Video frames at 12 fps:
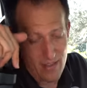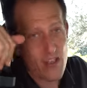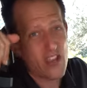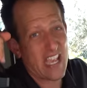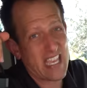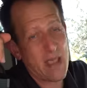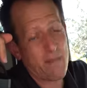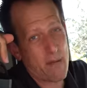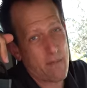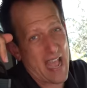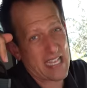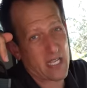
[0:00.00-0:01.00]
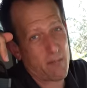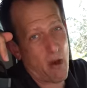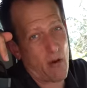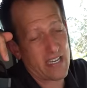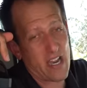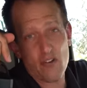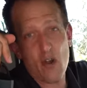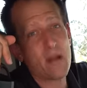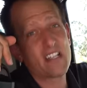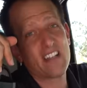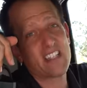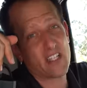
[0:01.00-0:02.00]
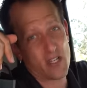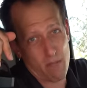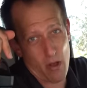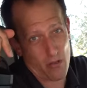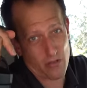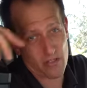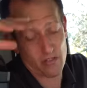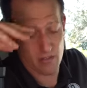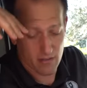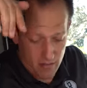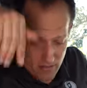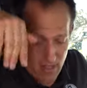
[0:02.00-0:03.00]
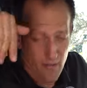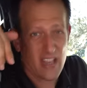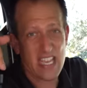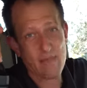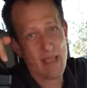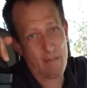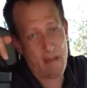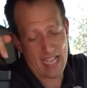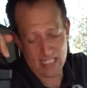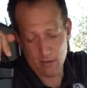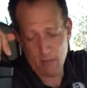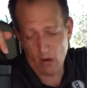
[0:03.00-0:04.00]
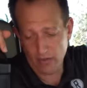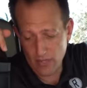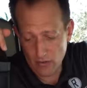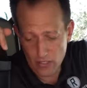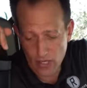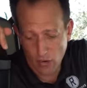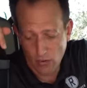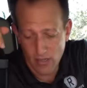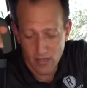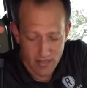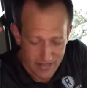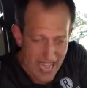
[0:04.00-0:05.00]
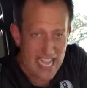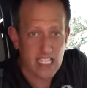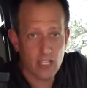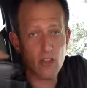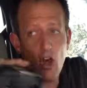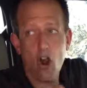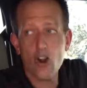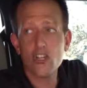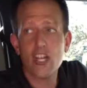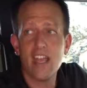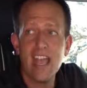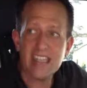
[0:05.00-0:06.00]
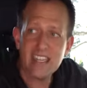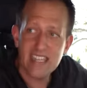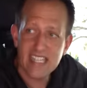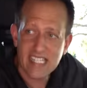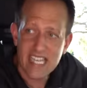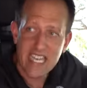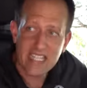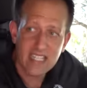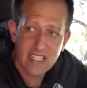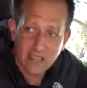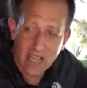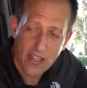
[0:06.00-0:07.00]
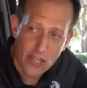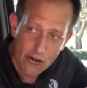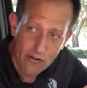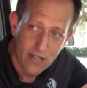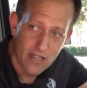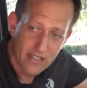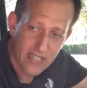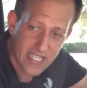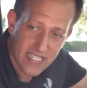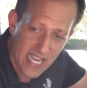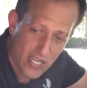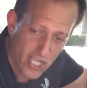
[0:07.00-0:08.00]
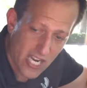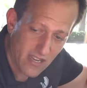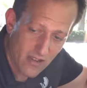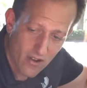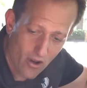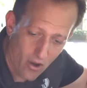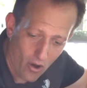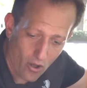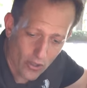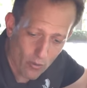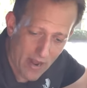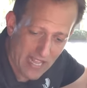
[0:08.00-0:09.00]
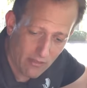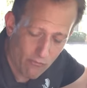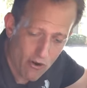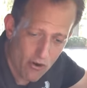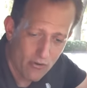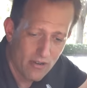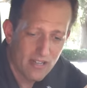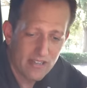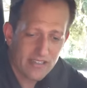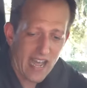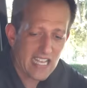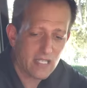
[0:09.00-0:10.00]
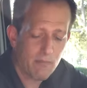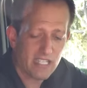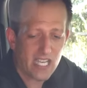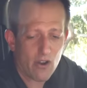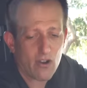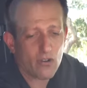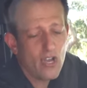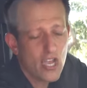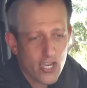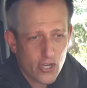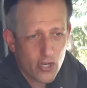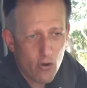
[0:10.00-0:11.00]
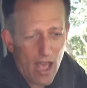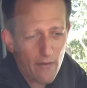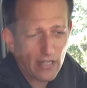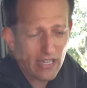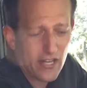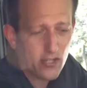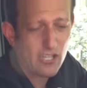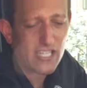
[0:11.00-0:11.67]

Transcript: you can keep your basketball in here. Nobody's gonna touch your balls if you keep that basketball in there. So nice and large. And then the seats, the leather, the stitching, all the way through, nice material. You do have electric